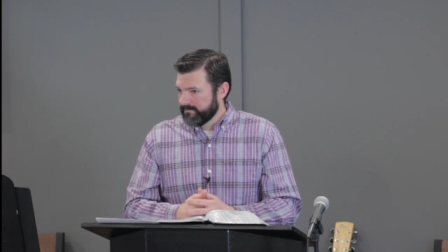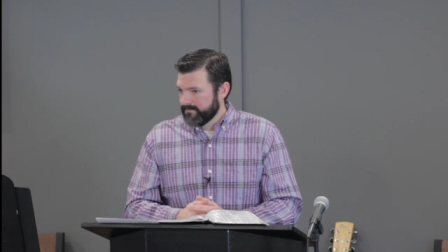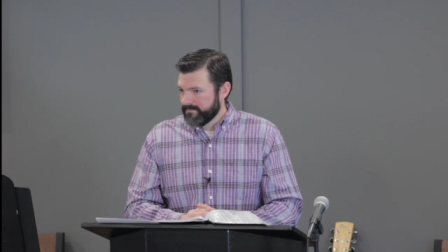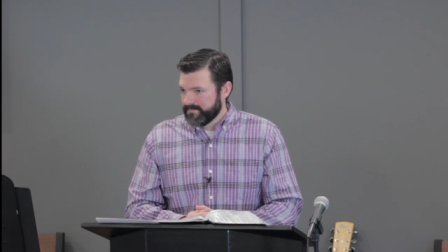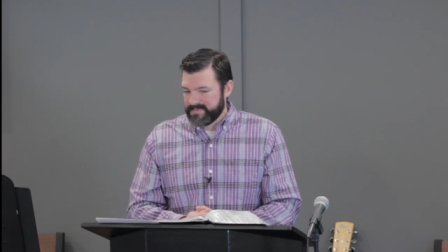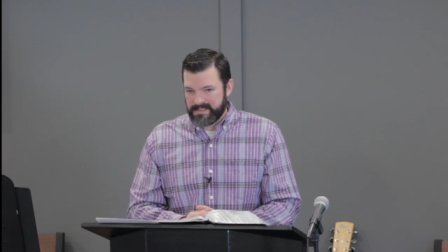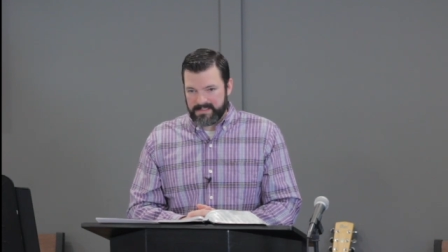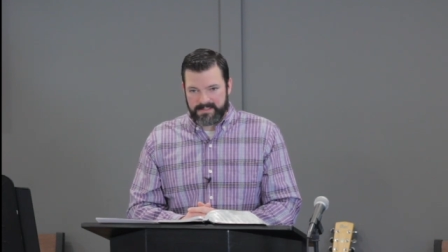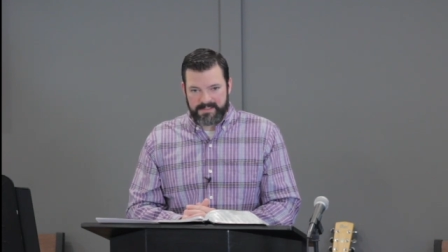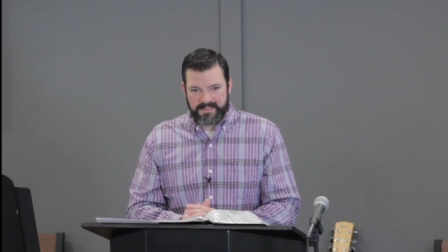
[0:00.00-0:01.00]

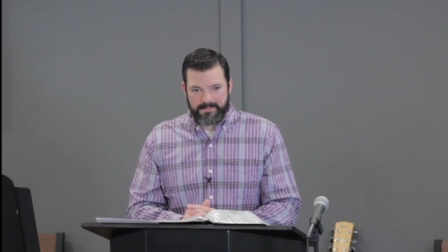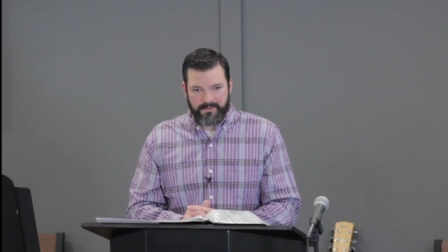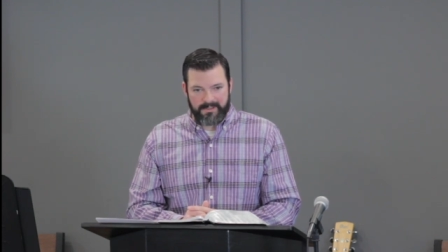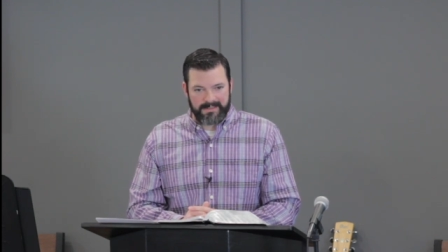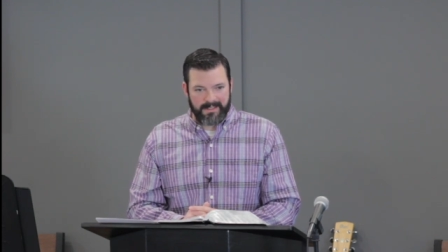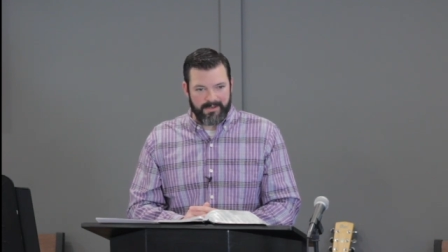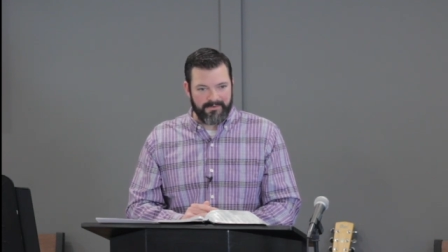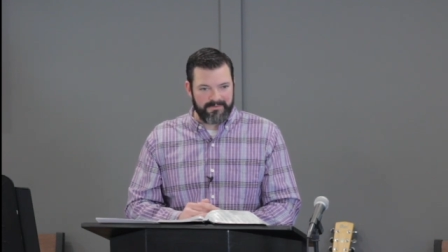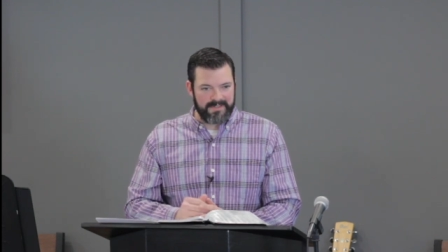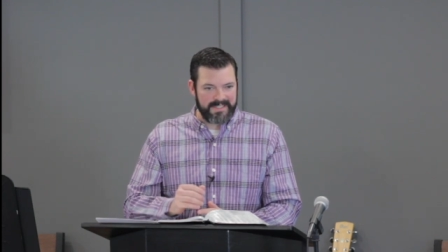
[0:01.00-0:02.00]
So this morning, that
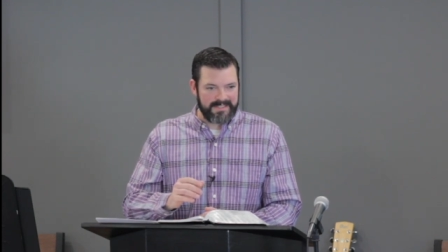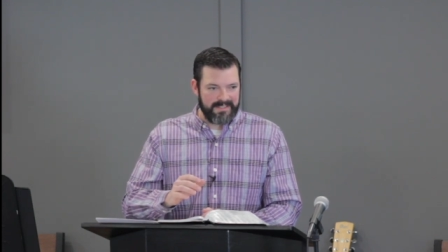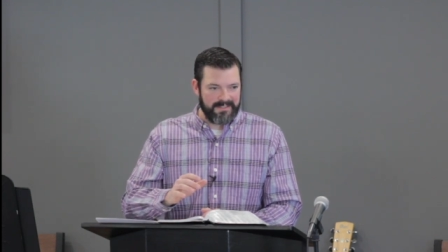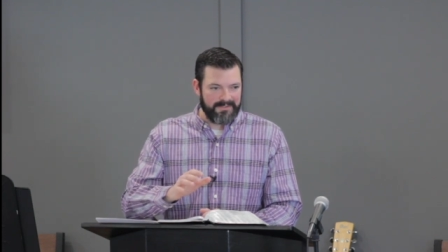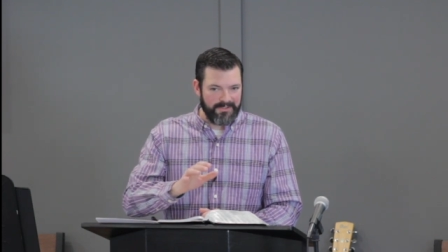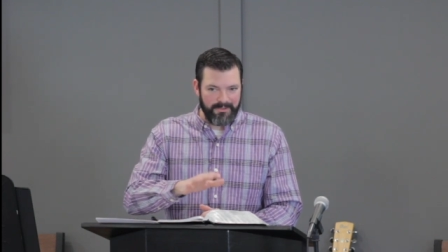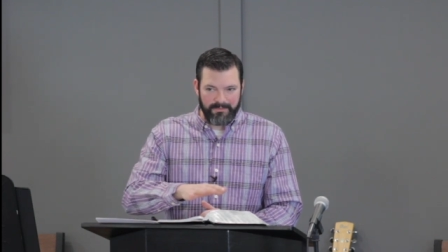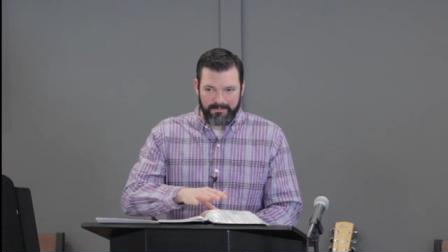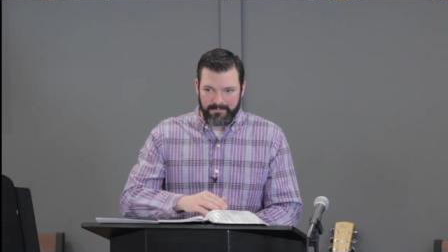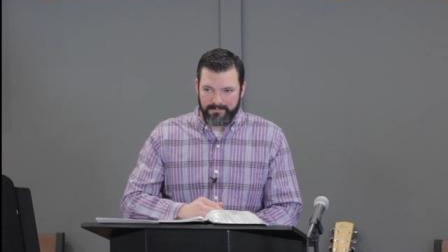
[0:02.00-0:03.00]
offer is extended to
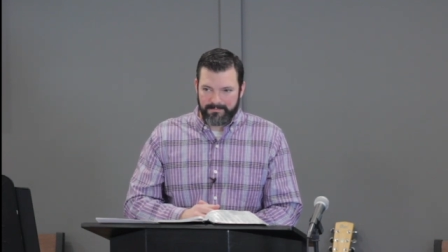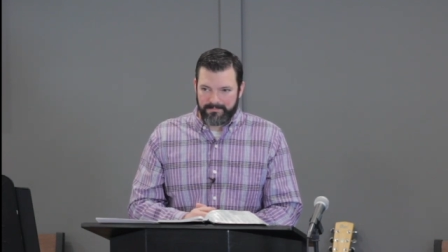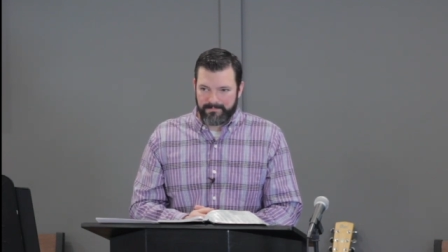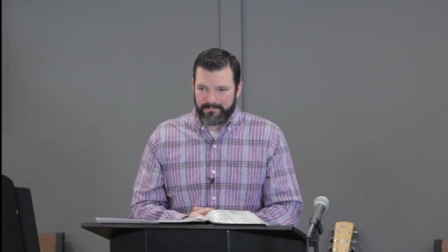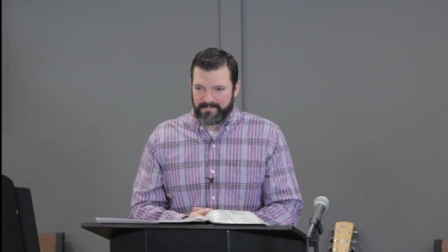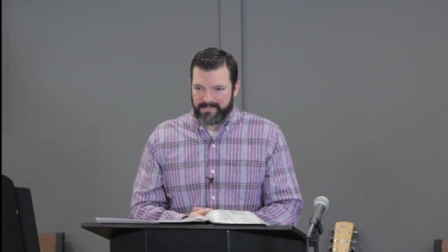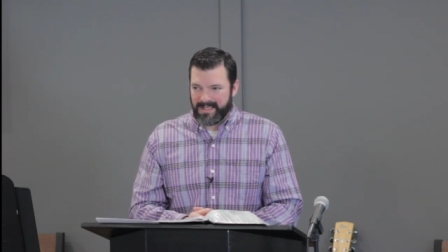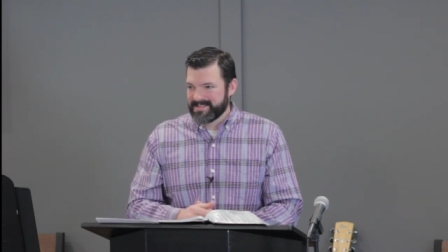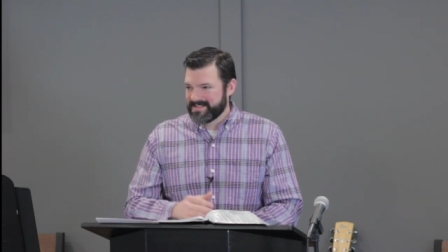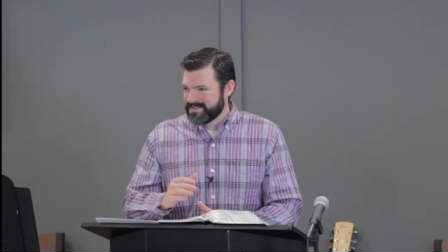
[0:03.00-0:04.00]
you.
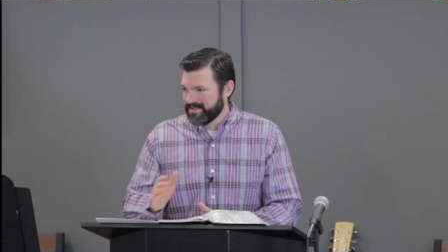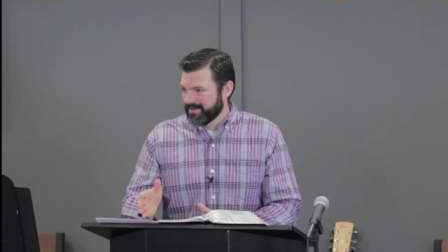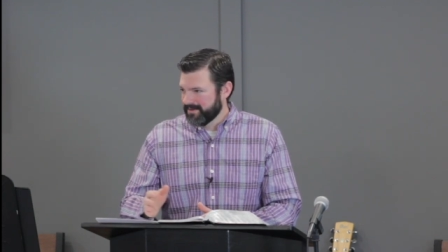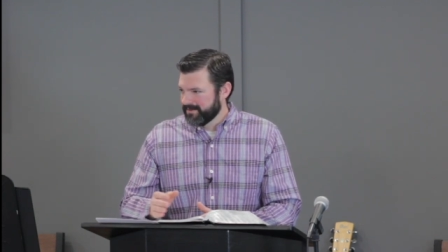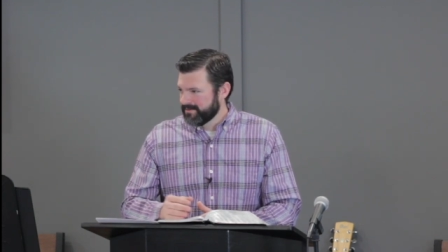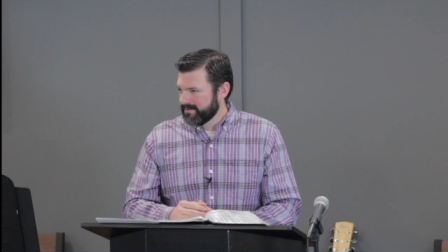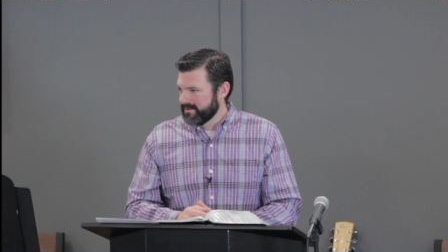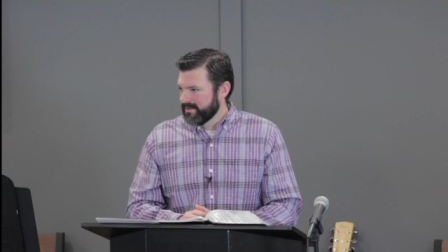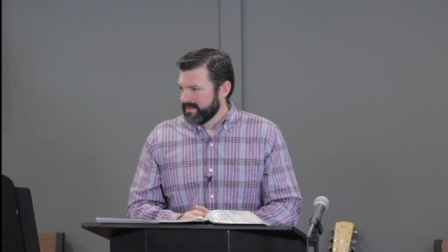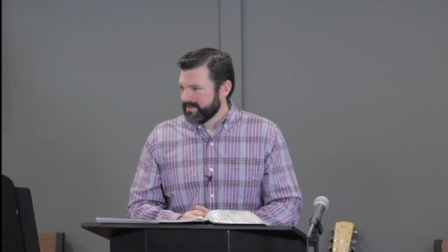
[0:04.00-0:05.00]
As a sinner,
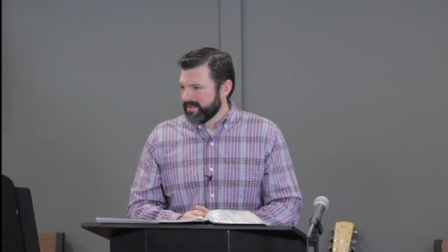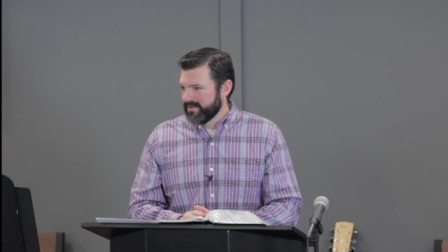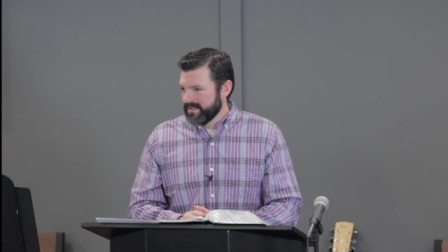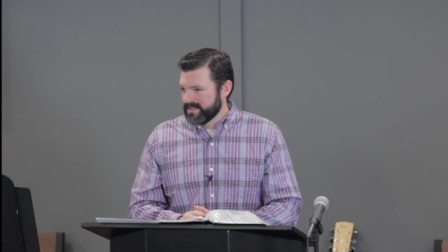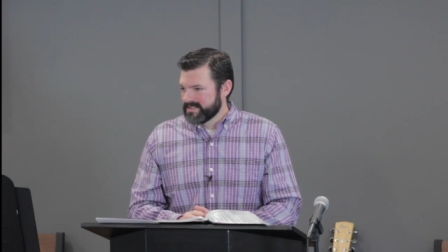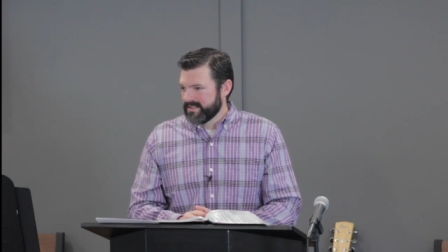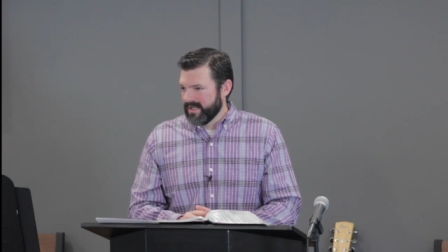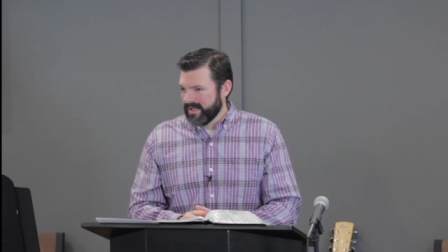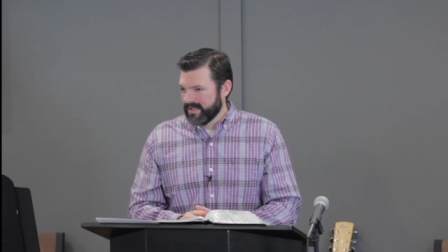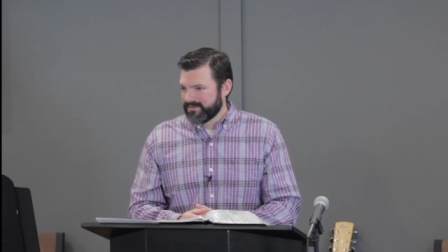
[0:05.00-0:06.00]
there is an
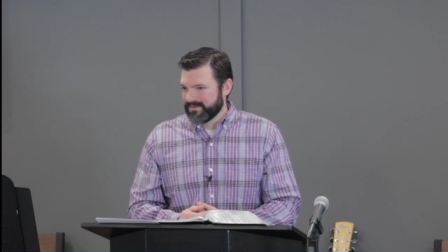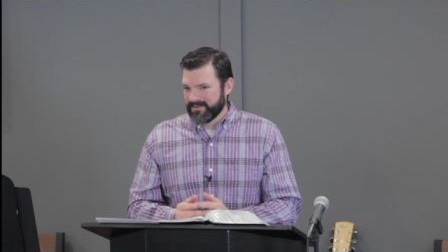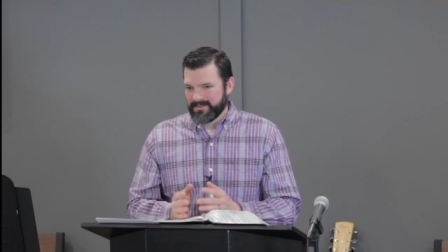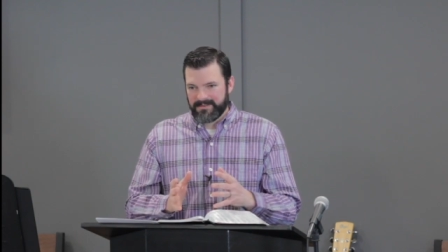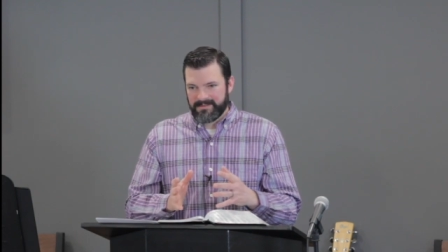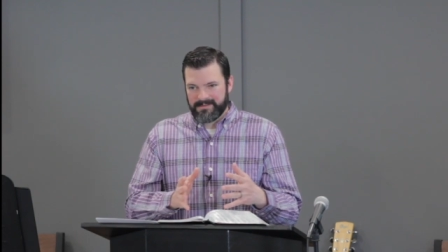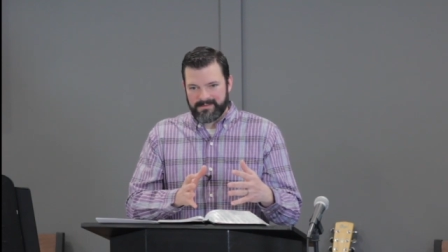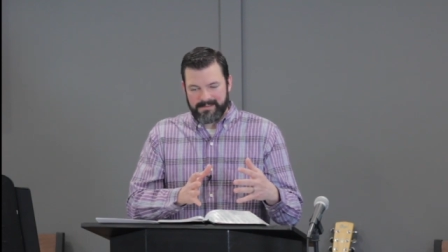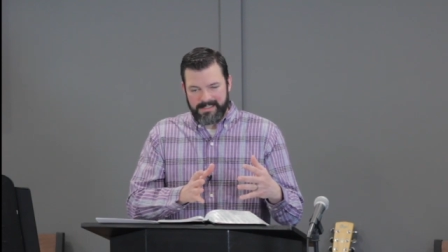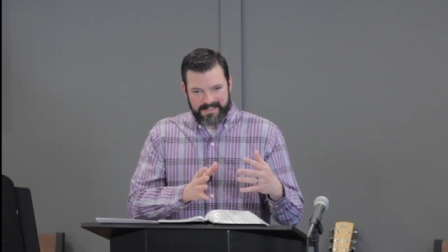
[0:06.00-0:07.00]
answer
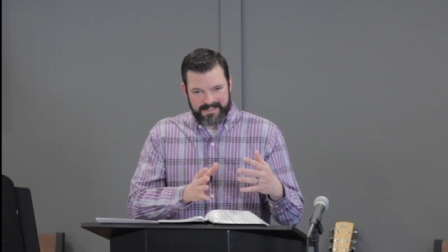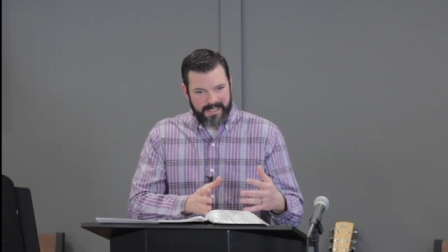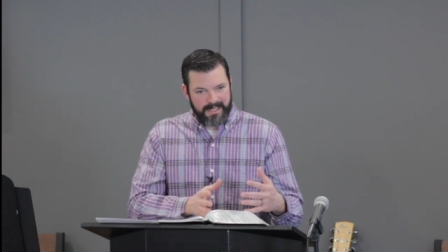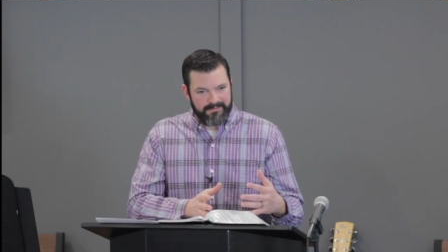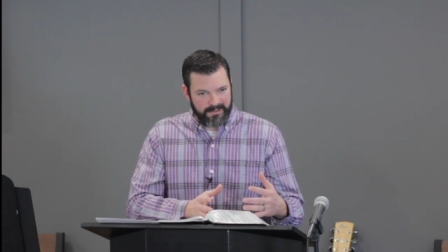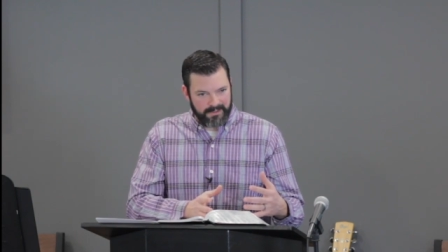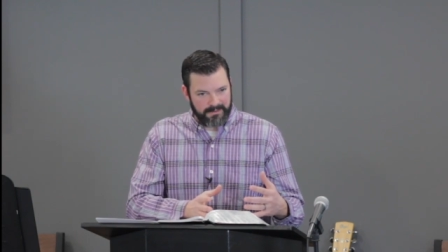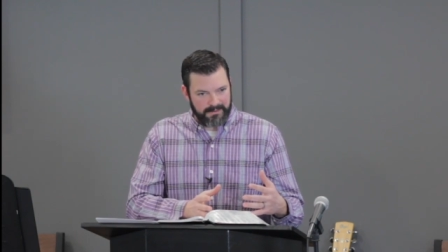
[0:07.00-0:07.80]
and a Savior.